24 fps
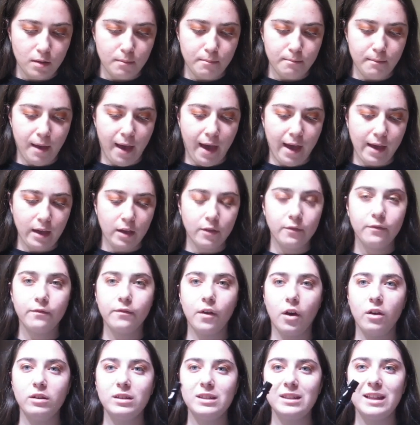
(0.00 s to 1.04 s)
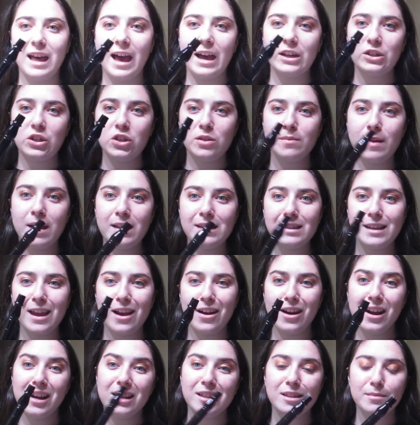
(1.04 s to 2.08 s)
MAC False Lashes
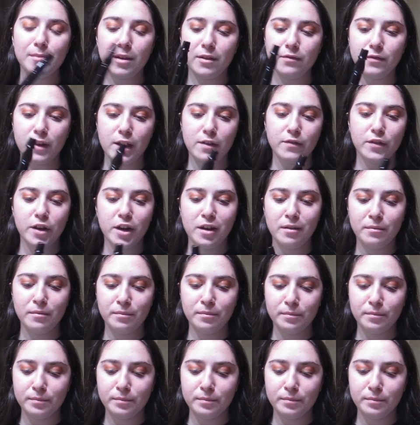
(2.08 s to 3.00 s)
Mascara. It's my favorite.